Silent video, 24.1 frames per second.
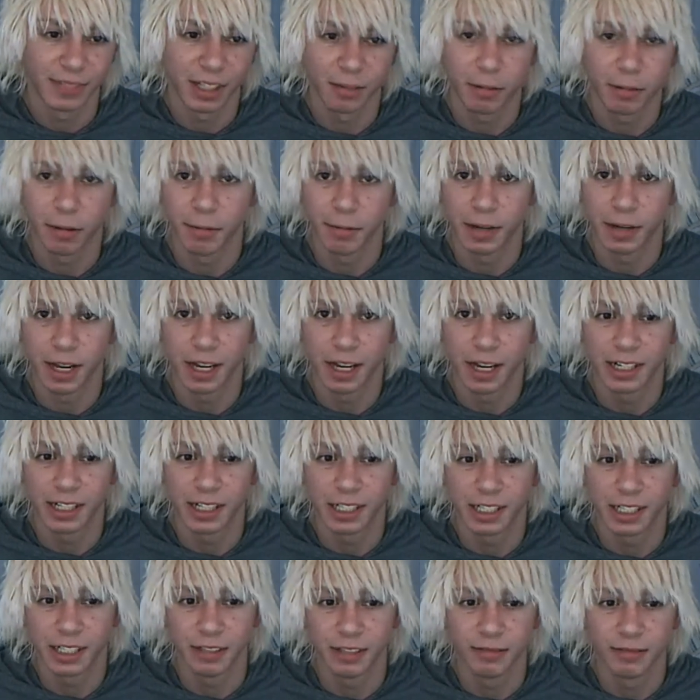when we had
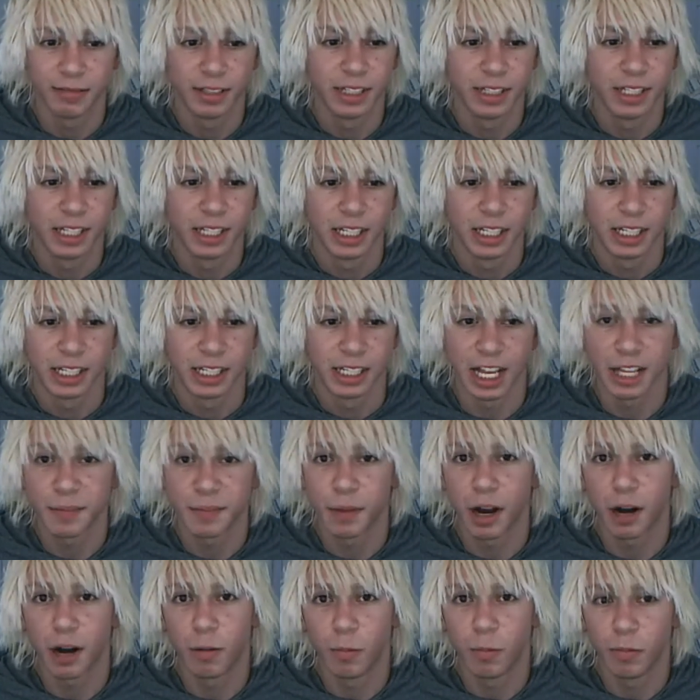nothing to do. That's
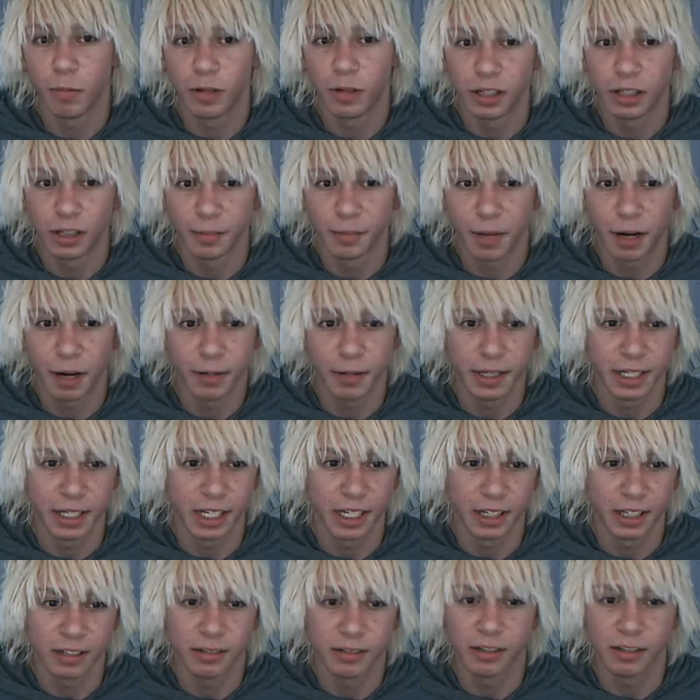part 1 of my
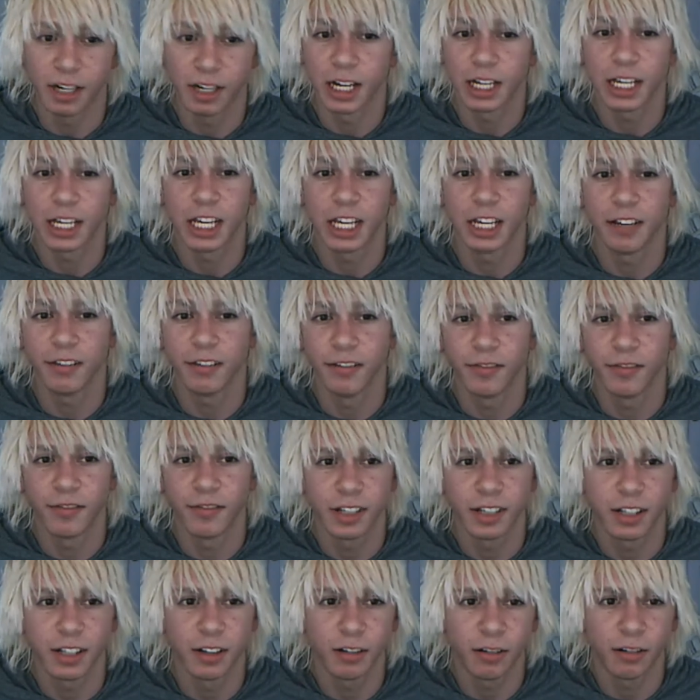weekend. Oh, I can't even
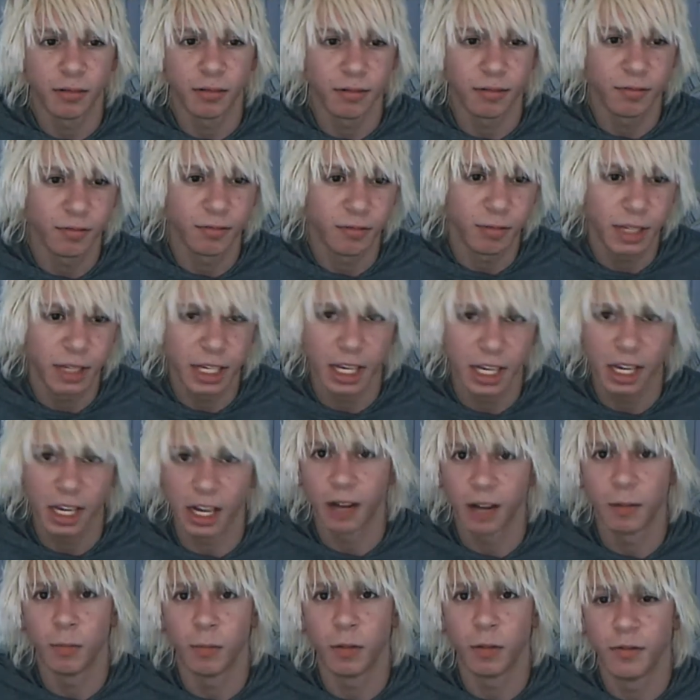fit the whole weekend
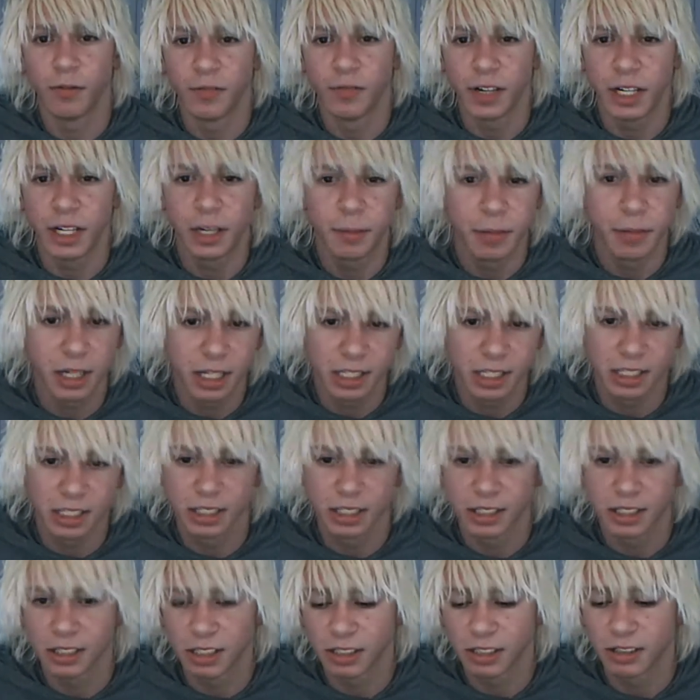on one video because
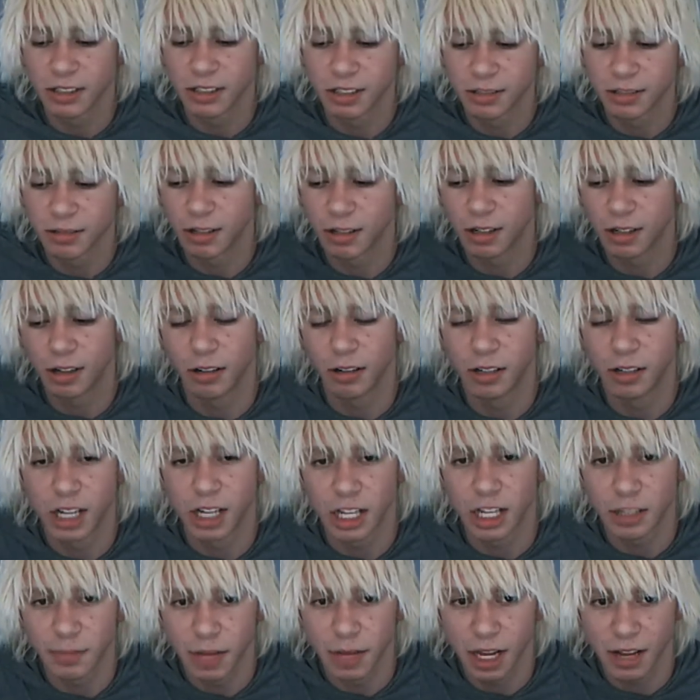YouTube only
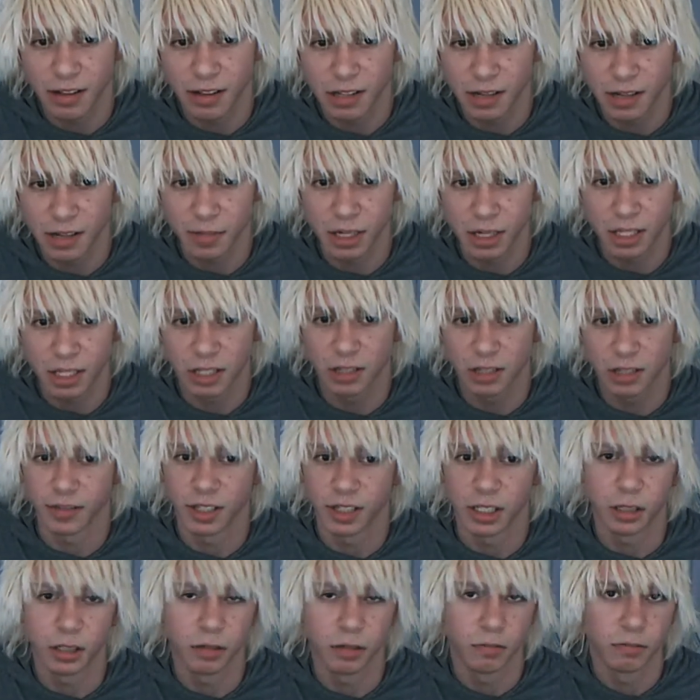lets me have 10 minutes of
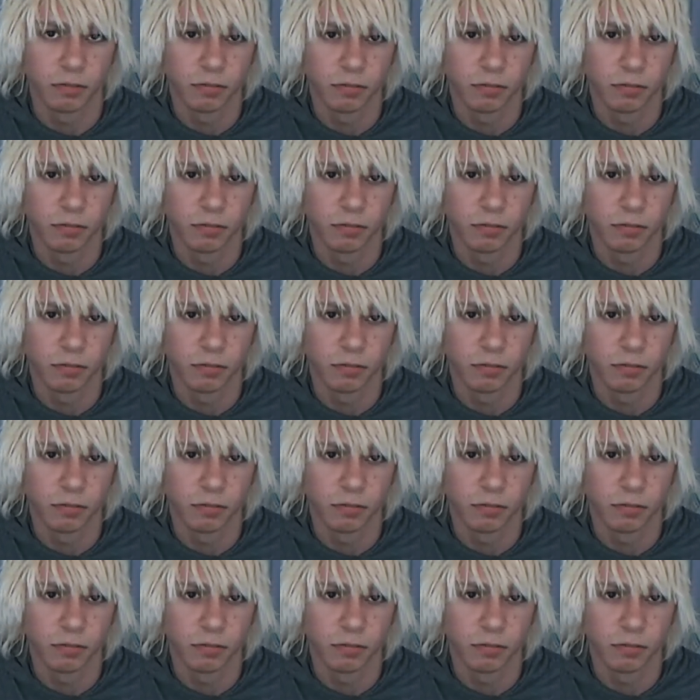video.